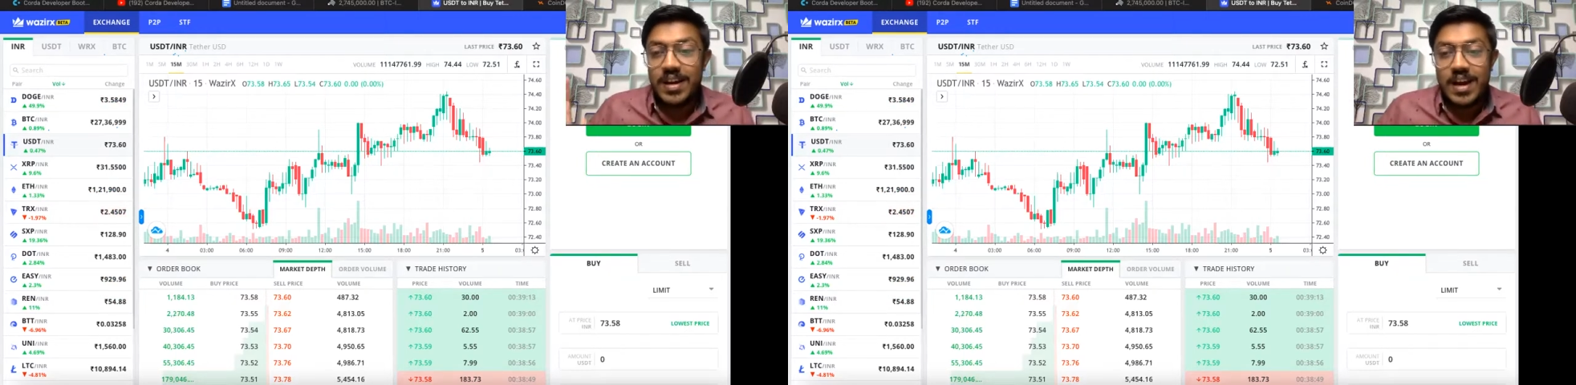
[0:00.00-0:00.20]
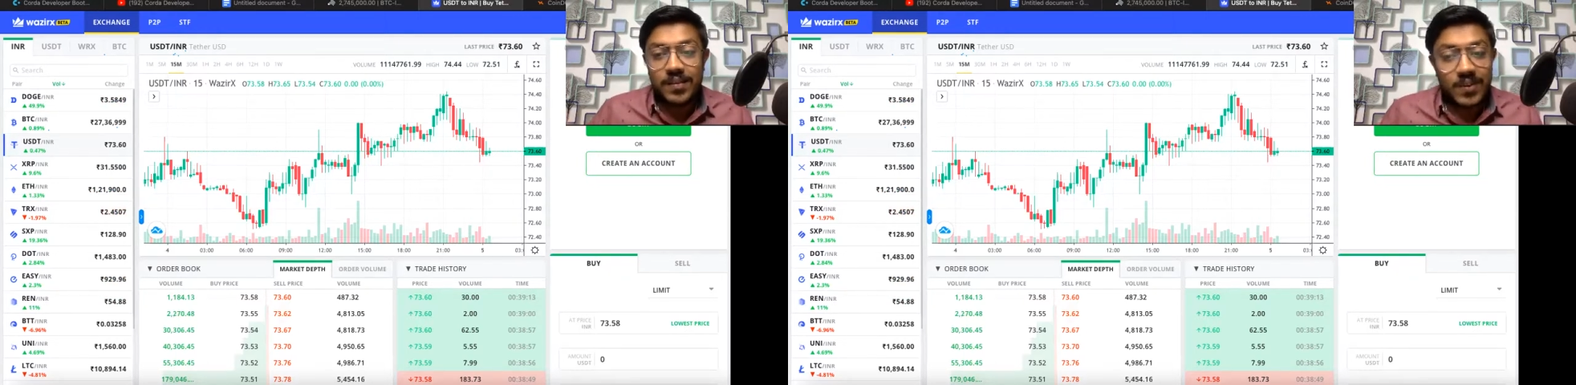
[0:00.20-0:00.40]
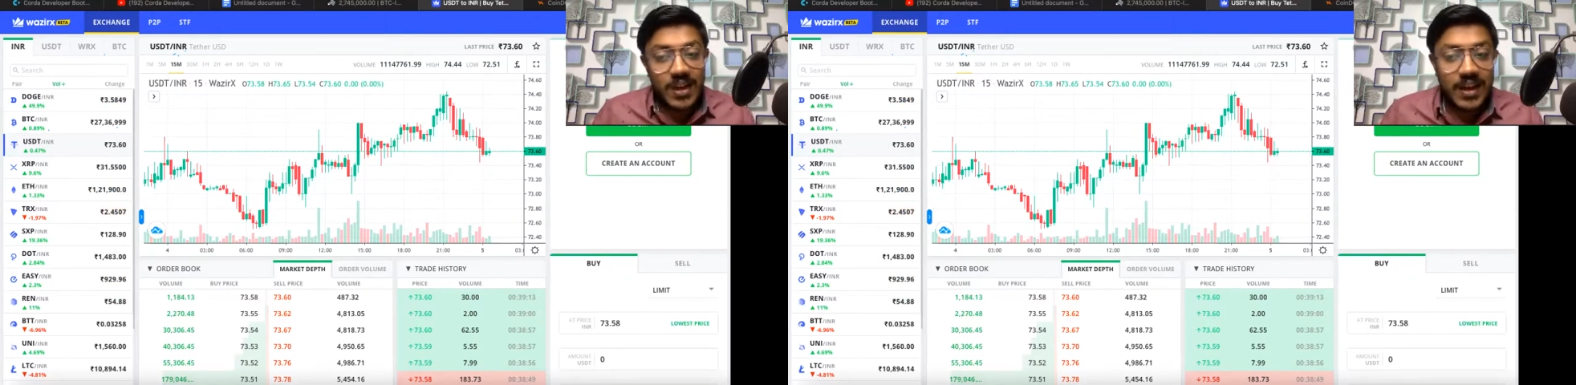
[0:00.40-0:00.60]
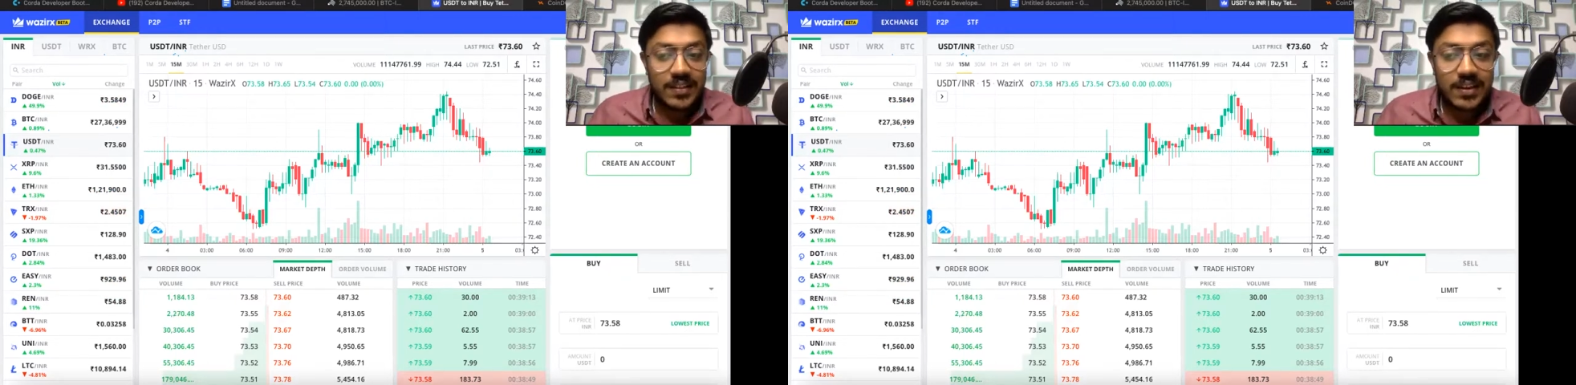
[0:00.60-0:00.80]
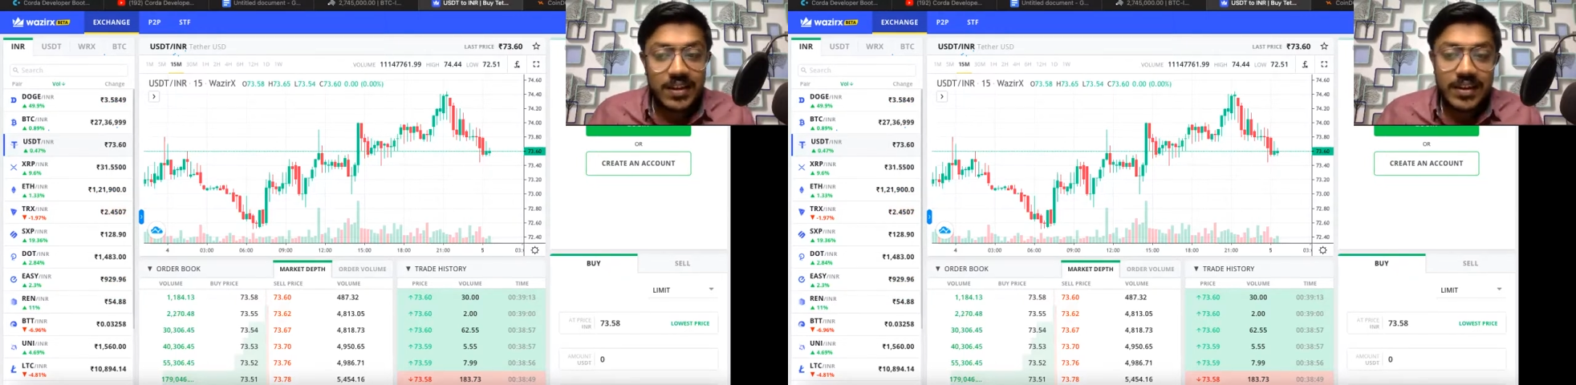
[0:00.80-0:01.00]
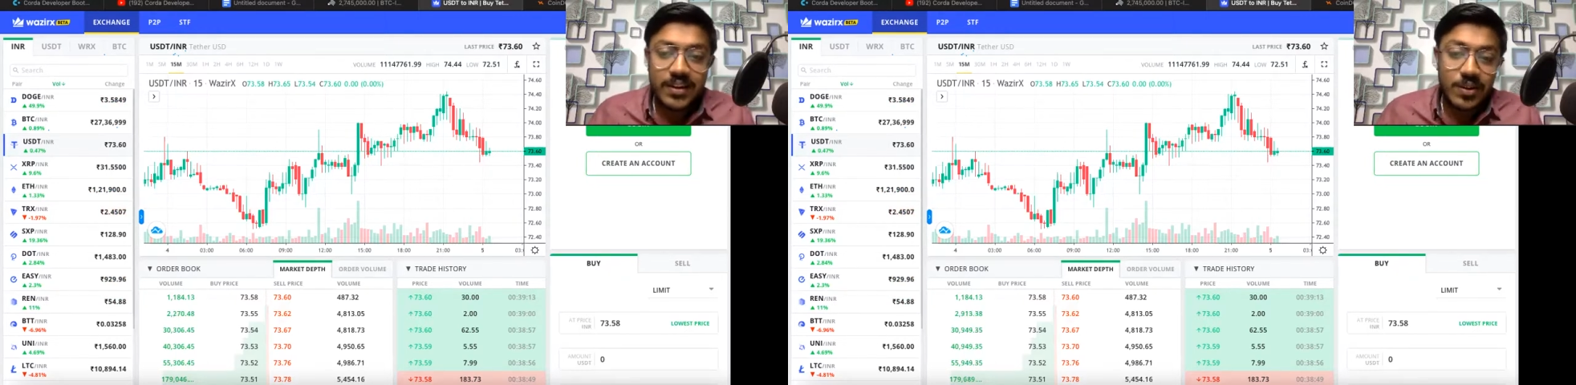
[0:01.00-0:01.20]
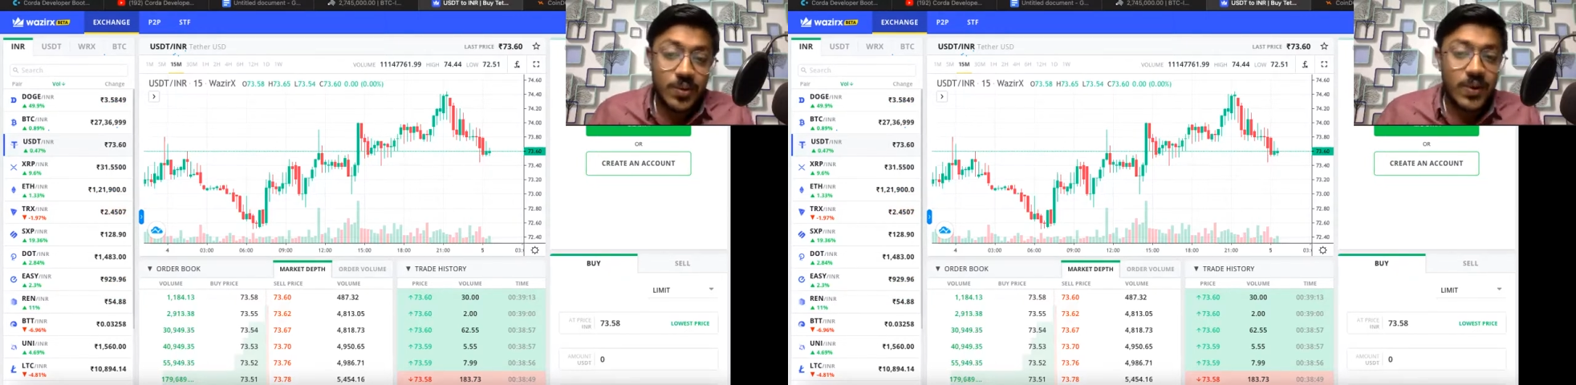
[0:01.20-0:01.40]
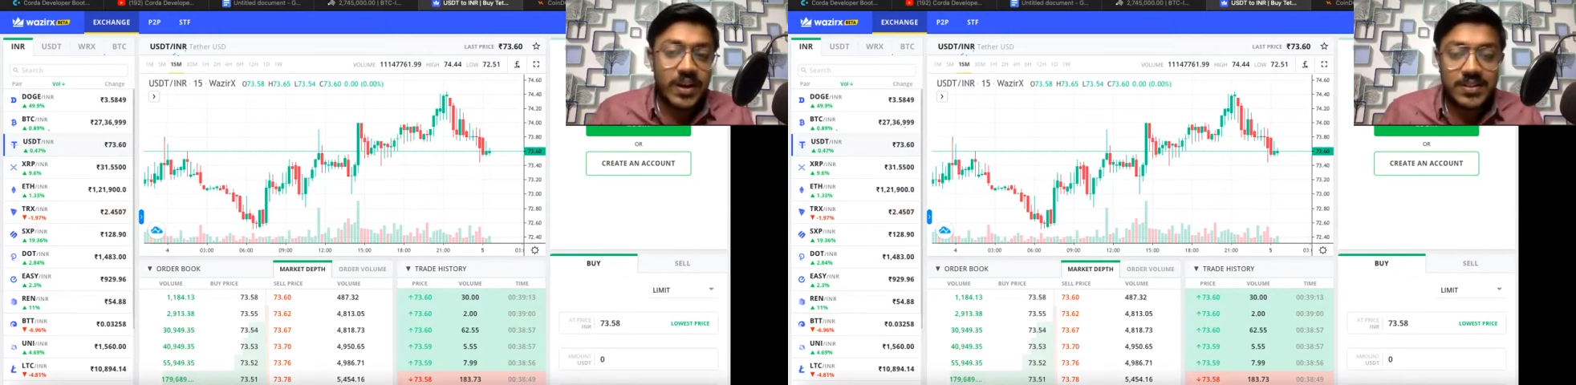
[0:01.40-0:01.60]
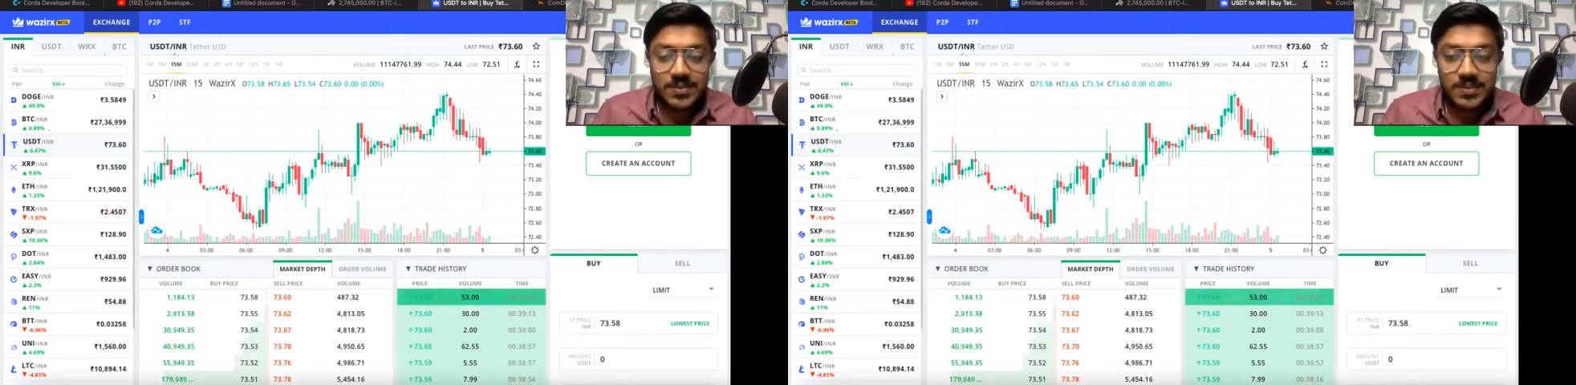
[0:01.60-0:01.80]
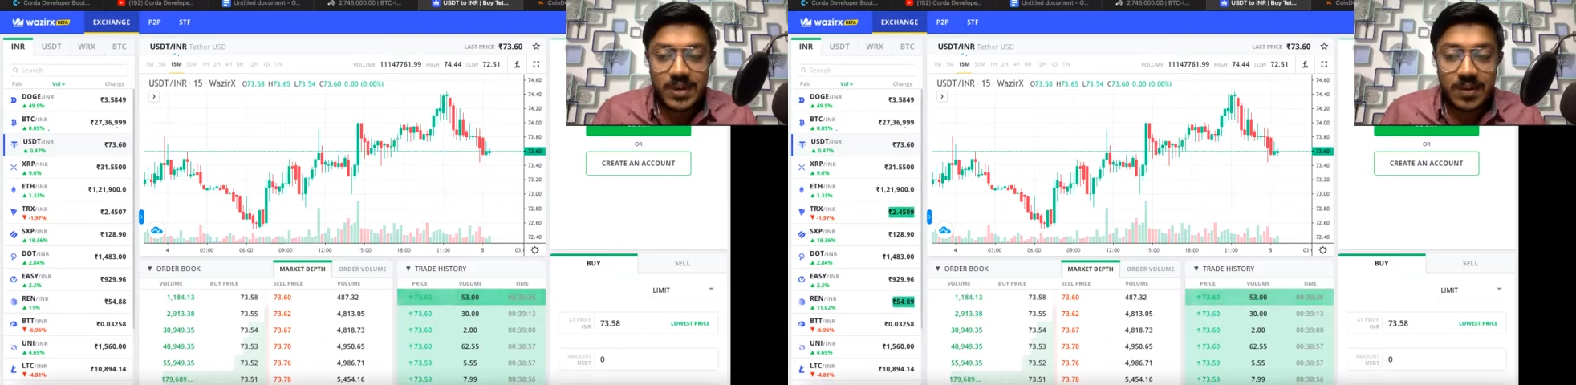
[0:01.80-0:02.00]
and if you're liking the content, go ahead and
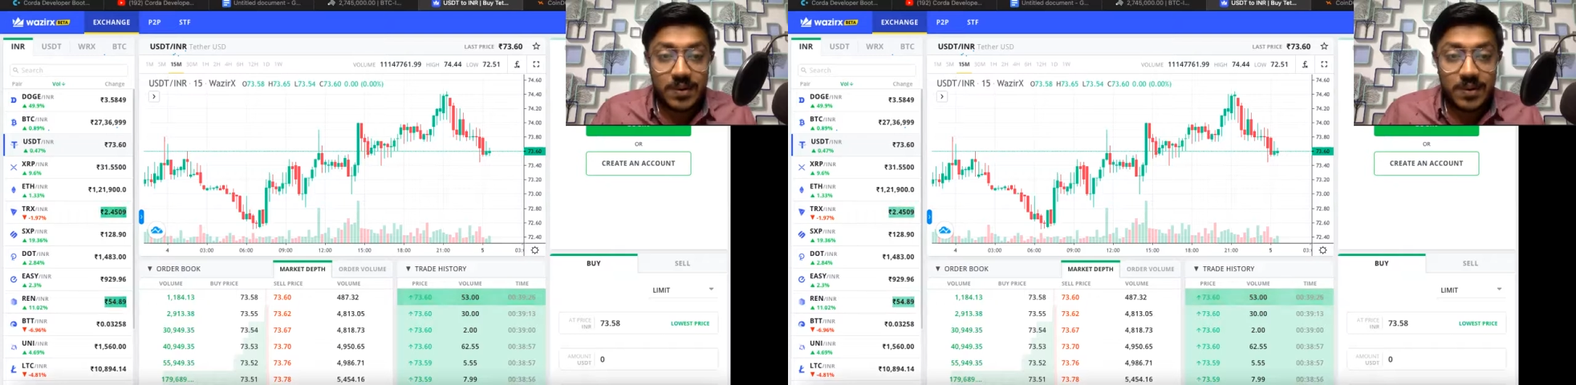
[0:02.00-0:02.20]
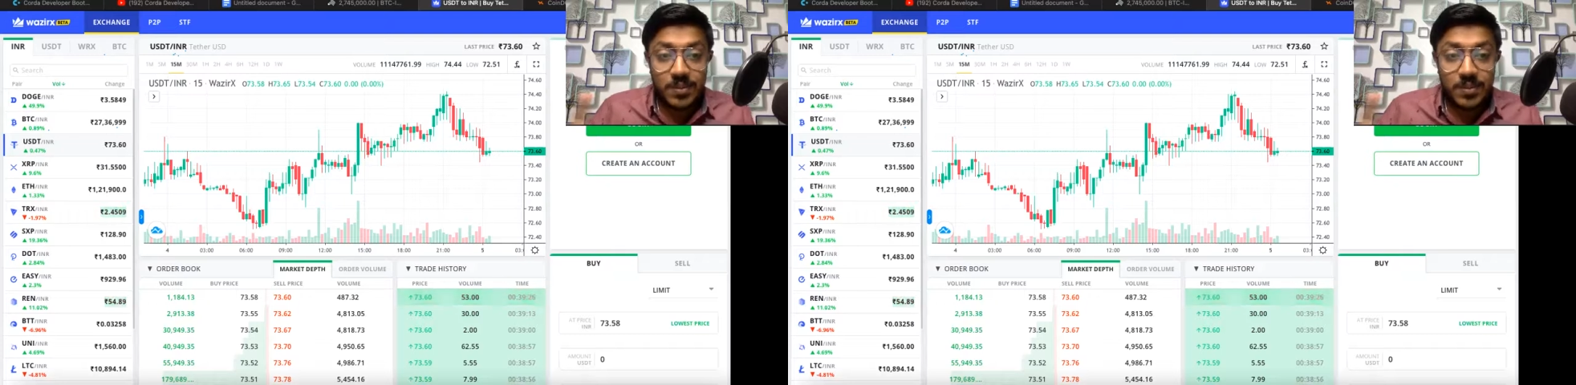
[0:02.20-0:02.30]
subscribe it,